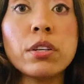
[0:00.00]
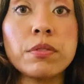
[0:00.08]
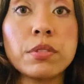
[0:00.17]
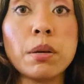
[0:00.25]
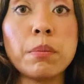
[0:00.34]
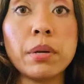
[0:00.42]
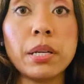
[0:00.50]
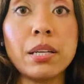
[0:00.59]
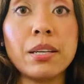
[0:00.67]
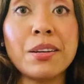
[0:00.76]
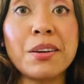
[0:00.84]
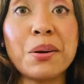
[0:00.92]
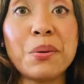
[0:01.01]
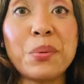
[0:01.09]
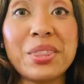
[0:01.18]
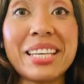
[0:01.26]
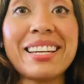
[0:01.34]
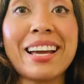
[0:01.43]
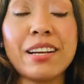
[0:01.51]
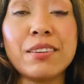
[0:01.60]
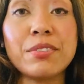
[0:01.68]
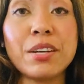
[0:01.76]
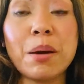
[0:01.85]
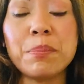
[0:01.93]
of somebody with the Knight
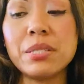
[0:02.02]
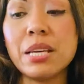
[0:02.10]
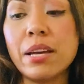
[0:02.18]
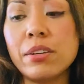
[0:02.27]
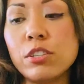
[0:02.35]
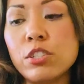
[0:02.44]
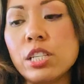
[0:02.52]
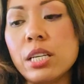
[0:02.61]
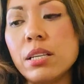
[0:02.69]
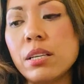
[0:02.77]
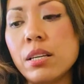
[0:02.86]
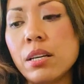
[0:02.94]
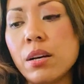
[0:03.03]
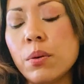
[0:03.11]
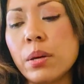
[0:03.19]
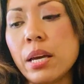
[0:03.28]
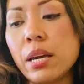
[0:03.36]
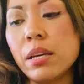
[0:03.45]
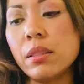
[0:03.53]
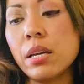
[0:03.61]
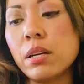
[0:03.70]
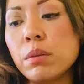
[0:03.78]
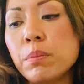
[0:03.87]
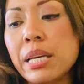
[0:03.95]
of Cups energy. Okay, they
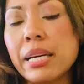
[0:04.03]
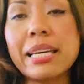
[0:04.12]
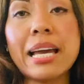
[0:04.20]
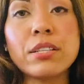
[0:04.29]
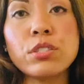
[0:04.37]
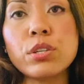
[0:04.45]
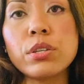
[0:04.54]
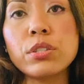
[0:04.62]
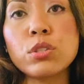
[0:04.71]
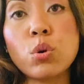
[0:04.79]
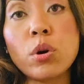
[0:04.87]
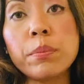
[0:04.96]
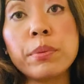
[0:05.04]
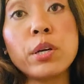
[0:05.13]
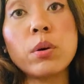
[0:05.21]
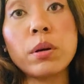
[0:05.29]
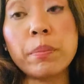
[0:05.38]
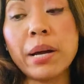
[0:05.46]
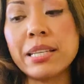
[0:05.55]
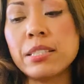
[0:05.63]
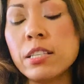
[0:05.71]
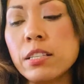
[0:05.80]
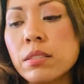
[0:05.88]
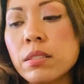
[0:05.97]
could be a Cancer, Scorpio, or
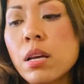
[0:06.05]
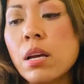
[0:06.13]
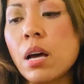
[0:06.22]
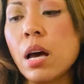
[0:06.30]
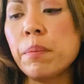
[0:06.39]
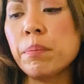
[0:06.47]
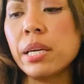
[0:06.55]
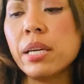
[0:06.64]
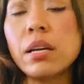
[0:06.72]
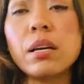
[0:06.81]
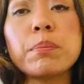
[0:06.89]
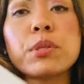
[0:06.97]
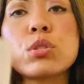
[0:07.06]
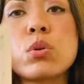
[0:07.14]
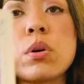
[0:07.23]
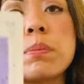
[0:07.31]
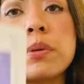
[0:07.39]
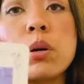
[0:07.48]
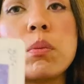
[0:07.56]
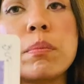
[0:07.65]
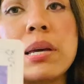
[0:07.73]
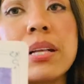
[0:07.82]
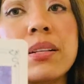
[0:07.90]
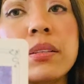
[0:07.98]
Pisces. I'm picking up a Scorpio
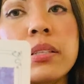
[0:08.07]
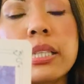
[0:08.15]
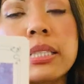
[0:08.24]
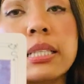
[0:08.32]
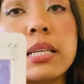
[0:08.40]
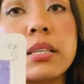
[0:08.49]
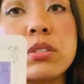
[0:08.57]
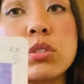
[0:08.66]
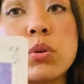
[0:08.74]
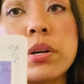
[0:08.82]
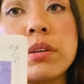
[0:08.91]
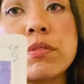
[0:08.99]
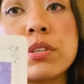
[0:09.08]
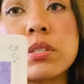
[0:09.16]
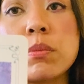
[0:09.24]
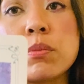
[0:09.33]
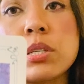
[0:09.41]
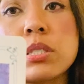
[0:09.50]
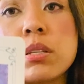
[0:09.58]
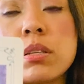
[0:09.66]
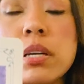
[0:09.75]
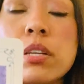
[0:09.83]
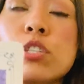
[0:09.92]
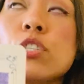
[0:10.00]
male in today's story for some reason.
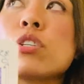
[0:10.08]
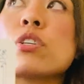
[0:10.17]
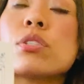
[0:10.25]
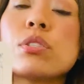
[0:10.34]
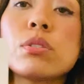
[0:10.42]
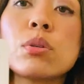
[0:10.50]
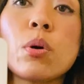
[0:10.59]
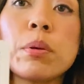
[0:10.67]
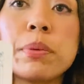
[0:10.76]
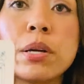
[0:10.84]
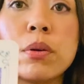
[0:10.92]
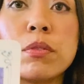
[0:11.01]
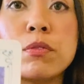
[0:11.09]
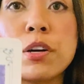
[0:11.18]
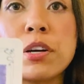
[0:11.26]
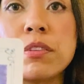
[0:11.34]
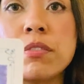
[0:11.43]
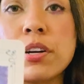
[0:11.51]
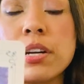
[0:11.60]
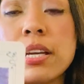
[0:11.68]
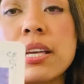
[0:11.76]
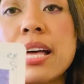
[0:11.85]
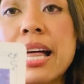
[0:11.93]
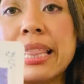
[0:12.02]
Like I just heard Scorpio very,
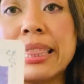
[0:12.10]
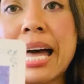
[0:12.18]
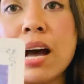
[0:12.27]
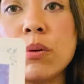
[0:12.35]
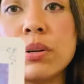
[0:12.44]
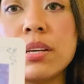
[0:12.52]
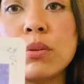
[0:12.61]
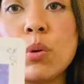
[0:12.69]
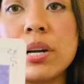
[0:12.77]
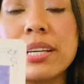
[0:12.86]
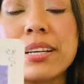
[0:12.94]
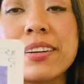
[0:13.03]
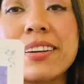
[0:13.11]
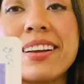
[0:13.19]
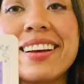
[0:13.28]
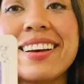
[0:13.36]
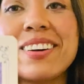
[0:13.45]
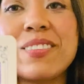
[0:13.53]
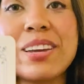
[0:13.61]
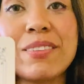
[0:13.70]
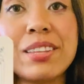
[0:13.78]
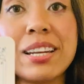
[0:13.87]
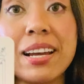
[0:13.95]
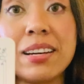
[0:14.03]
very loud in one ear. We have
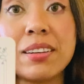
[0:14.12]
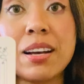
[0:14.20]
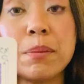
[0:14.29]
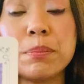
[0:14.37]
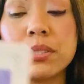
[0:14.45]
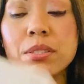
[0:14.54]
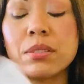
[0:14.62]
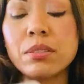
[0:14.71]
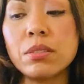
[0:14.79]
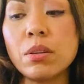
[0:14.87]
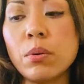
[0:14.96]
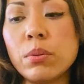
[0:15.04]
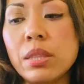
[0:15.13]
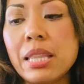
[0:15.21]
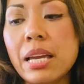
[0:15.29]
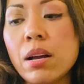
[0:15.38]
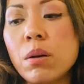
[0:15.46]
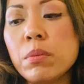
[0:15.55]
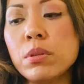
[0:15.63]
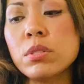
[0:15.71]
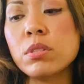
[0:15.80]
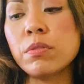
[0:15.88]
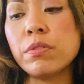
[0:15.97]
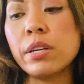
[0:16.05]
the Knight of Cups. So they
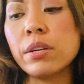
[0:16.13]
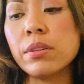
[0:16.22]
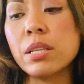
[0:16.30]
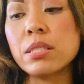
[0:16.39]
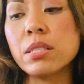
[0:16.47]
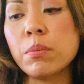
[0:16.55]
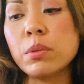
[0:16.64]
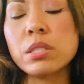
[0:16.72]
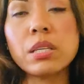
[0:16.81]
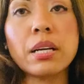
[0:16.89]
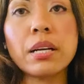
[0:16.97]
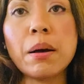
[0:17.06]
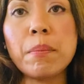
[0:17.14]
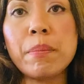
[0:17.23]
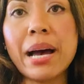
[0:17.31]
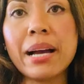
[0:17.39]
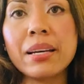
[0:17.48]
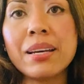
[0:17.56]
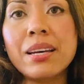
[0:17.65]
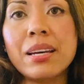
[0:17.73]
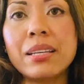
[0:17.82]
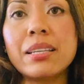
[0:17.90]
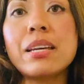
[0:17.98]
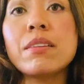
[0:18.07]
almost fear that someone's gonna come back,
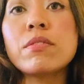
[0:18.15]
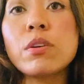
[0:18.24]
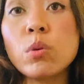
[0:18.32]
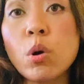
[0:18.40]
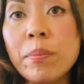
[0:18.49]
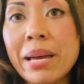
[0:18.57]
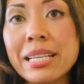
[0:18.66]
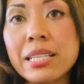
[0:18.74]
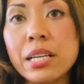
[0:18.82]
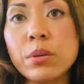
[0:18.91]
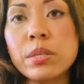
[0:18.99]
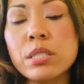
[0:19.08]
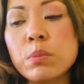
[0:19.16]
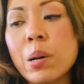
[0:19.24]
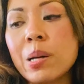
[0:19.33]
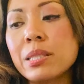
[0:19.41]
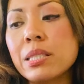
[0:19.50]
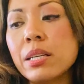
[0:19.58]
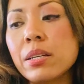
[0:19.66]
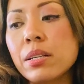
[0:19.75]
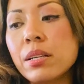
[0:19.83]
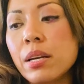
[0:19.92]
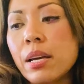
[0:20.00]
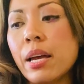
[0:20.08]
give a romantic response
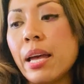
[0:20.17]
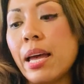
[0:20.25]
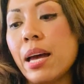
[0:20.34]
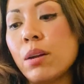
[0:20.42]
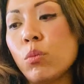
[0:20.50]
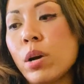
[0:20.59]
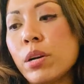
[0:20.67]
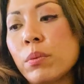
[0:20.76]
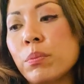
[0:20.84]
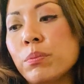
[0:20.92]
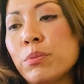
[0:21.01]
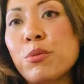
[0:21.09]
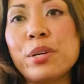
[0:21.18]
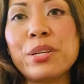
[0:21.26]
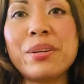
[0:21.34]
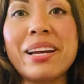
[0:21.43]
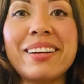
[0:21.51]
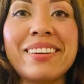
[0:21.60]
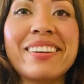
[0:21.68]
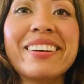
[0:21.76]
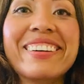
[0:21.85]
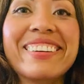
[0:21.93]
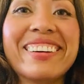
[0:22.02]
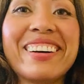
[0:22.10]
here, and wanna reunite.
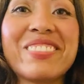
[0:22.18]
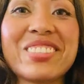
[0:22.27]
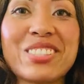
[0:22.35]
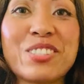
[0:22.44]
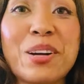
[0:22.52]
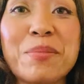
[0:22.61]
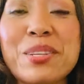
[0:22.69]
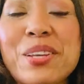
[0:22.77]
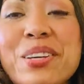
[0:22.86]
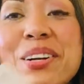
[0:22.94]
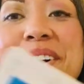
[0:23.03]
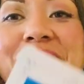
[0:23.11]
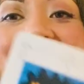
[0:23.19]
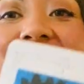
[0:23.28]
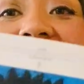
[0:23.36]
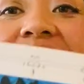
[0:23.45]
Almost dropped all the cards.